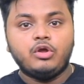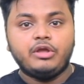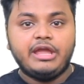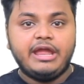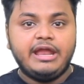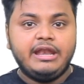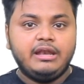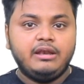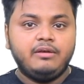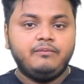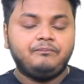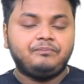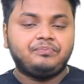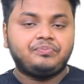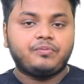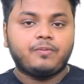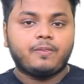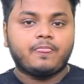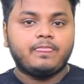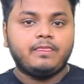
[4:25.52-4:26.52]

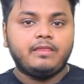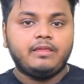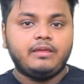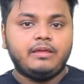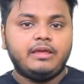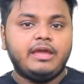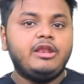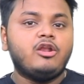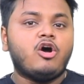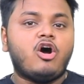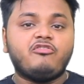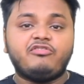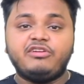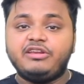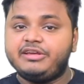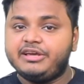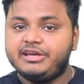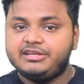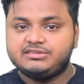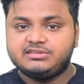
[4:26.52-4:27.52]
in
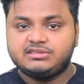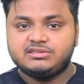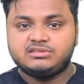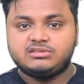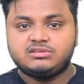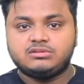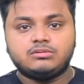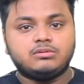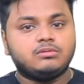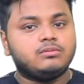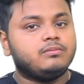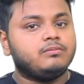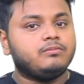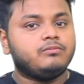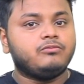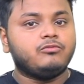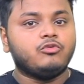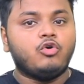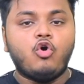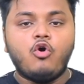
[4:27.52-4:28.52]
often cases,
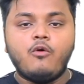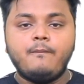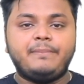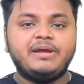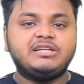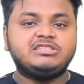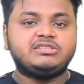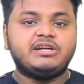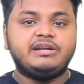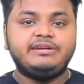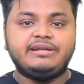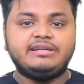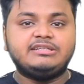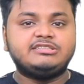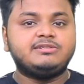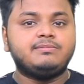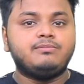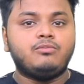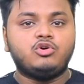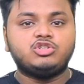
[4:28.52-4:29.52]
homepage
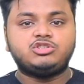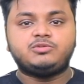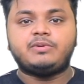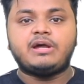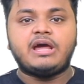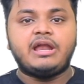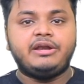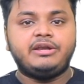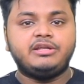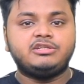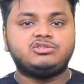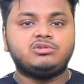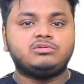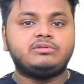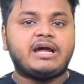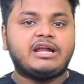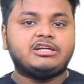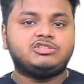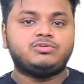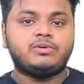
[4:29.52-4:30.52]
contains the most priority, so
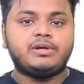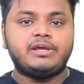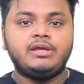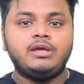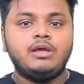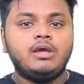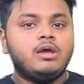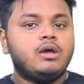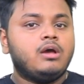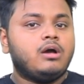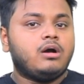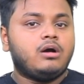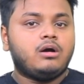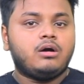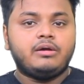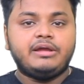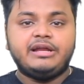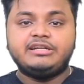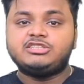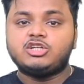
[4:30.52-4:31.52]
that's why
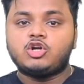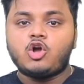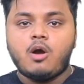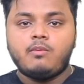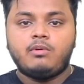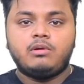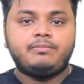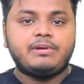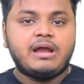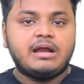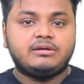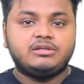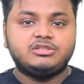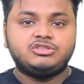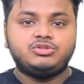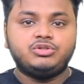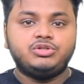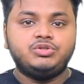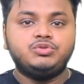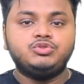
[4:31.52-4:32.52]
it's a common practice
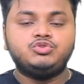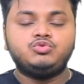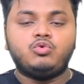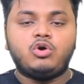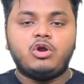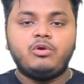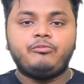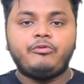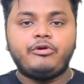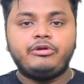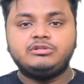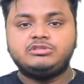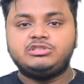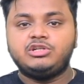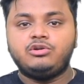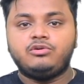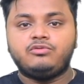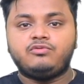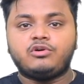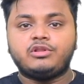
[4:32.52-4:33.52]
to use
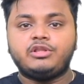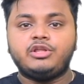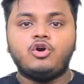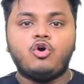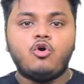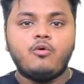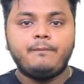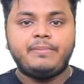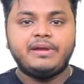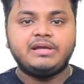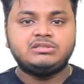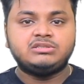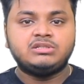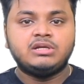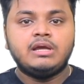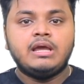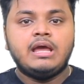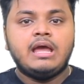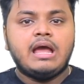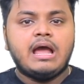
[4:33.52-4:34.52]
1.0 for the homepage,
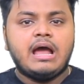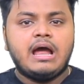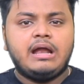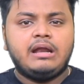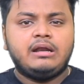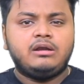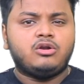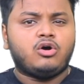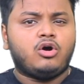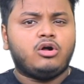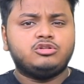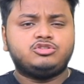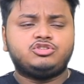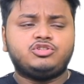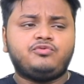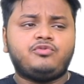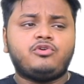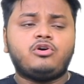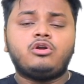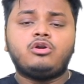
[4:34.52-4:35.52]
and
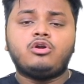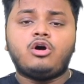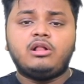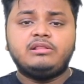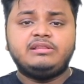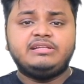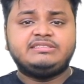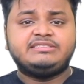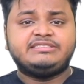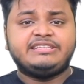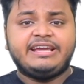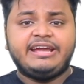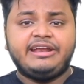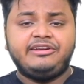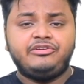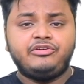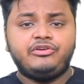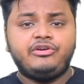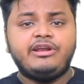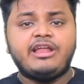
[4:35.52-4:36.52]
also for all the
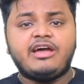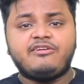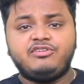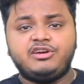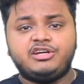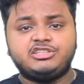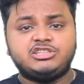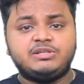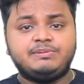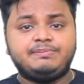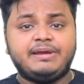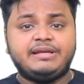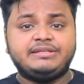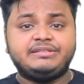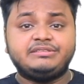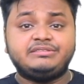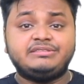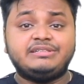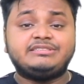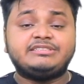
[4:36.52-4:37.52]
secondary navigation
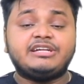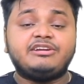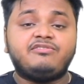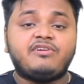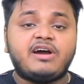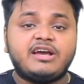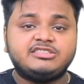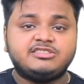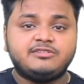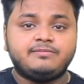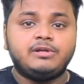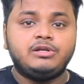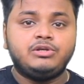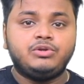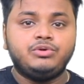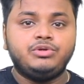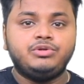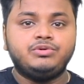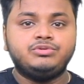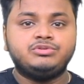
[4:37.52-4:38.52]
pages it's advisable
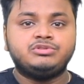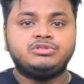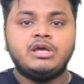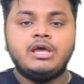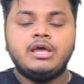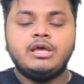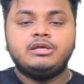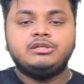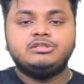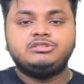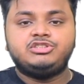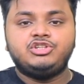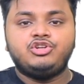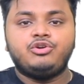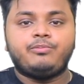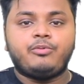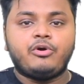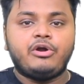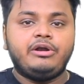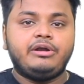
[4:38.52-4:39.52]
to use
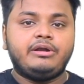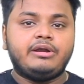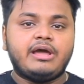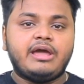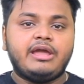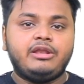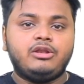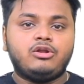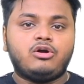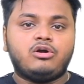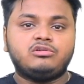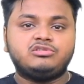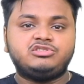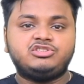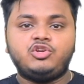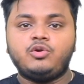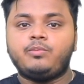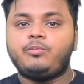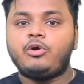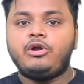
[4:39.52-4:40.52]
0.9 or
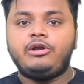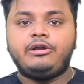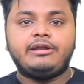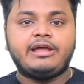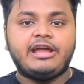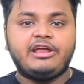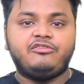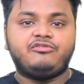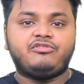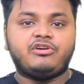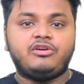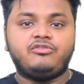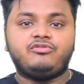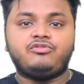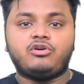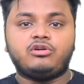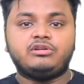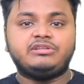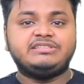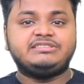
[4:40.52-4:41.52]
0.95
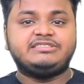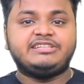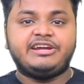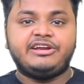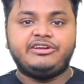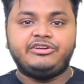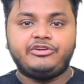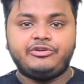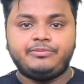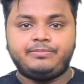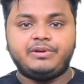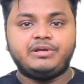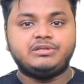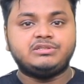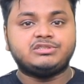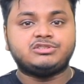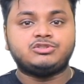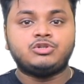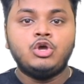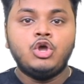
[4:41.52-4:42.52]
for the secondary
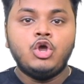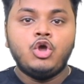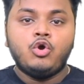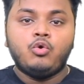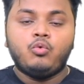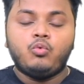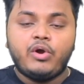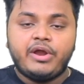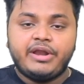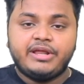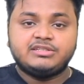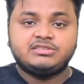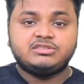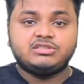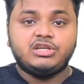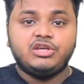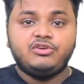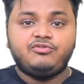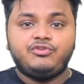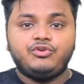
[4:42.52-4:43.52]
pages.
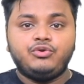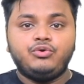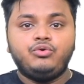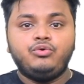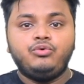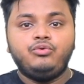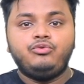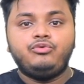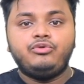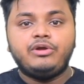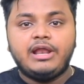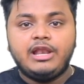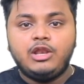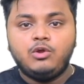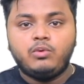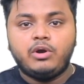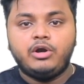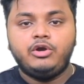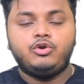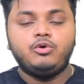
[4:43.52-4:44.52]
Whereas if you really
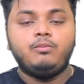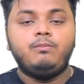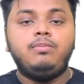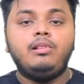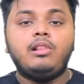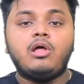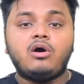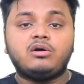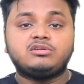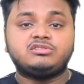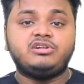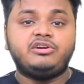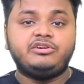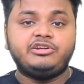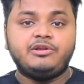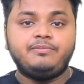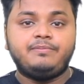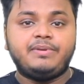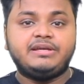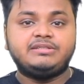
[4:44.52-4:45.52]
want to block
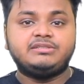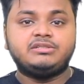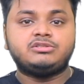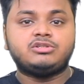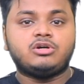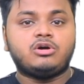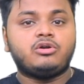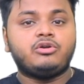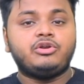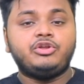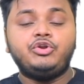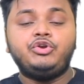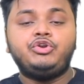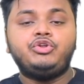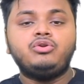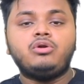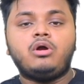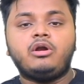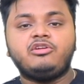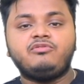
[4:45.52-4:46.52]
certain pages, or you
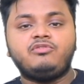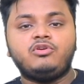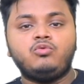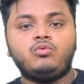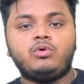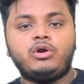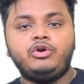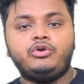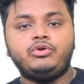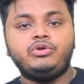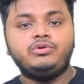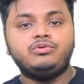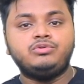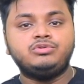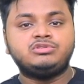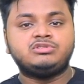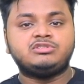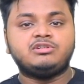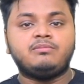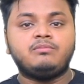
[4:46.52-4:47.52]
do not even want to
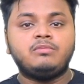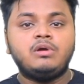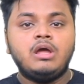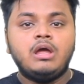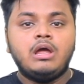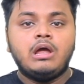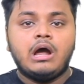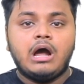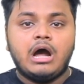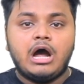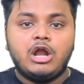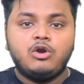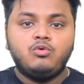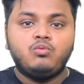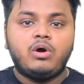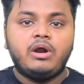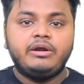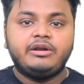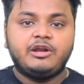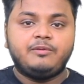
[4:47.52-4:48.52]
use some
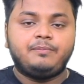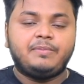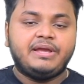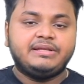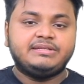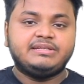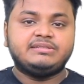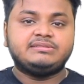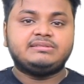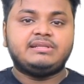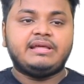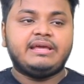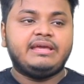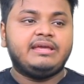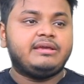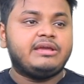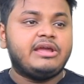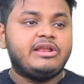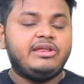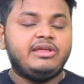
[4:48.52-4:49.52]
unwanted pages
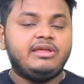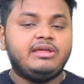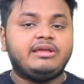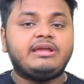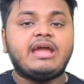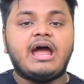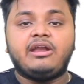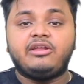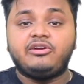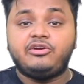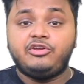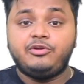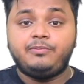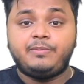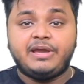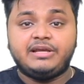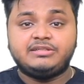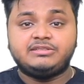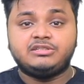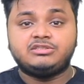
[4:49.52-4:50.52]
like any category
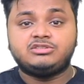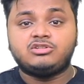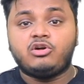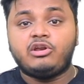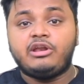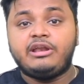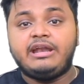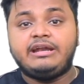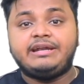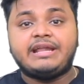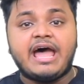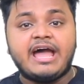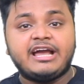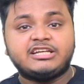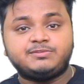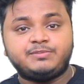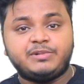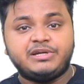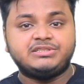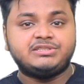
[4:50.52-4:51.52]
pages or any
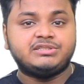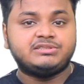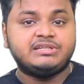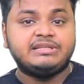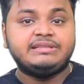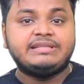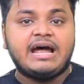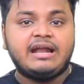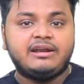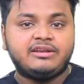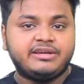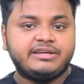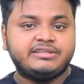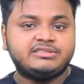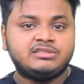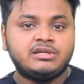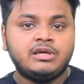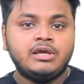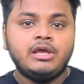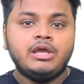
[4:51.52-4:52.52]
tags pages, in that
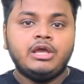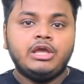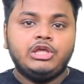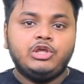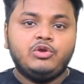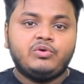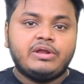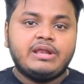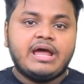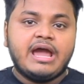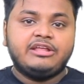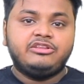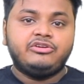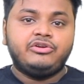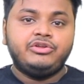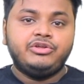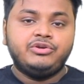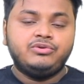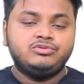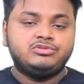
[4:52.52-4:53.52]
case you can either
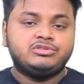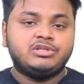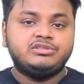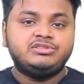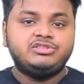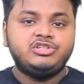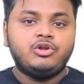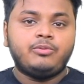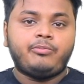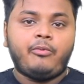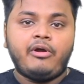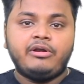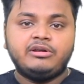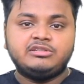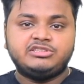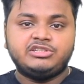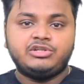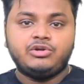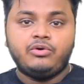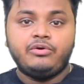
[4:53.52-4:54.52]
use a
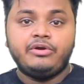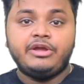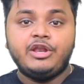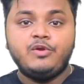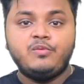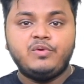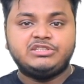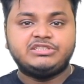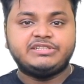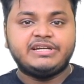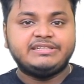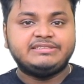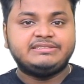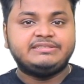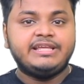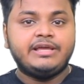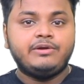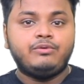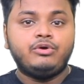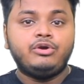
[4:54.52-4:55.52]
0.0, in which case
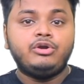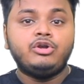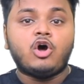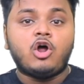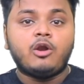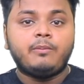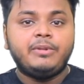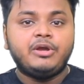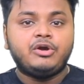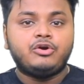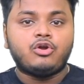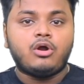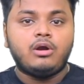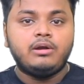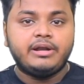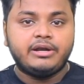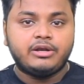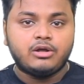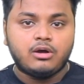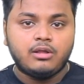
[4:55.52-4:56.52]
they would not be
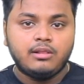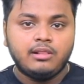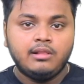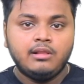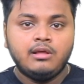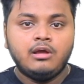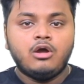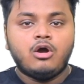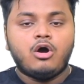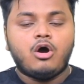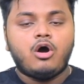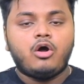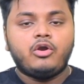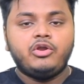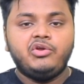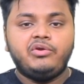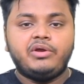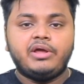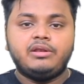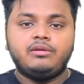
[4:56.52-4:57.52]
crawled at all, or
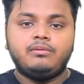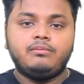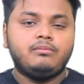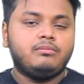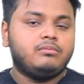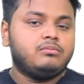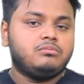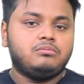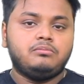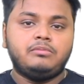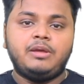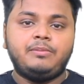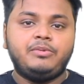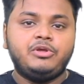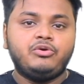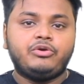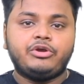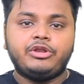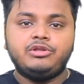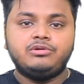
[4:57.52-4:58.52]
maybe
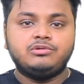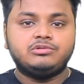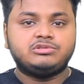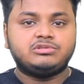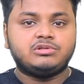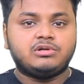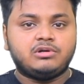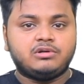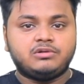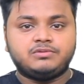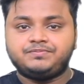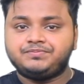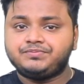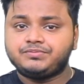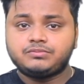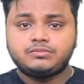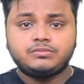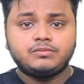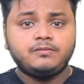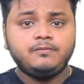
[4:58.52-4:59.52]
you can use
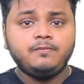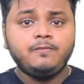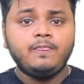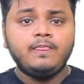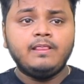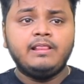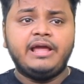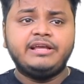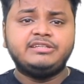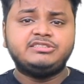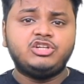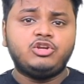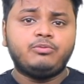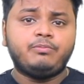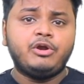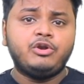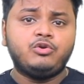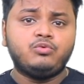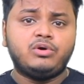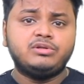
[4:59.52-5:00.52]
like
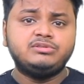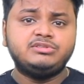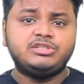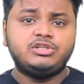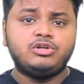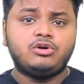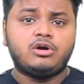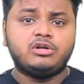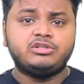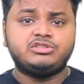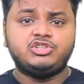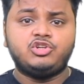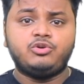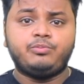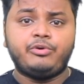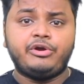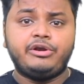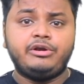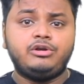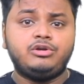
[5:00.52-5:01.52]
0.10 or
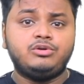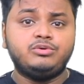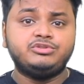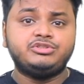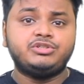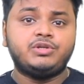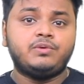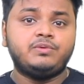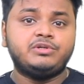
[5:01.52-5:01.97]
0.20,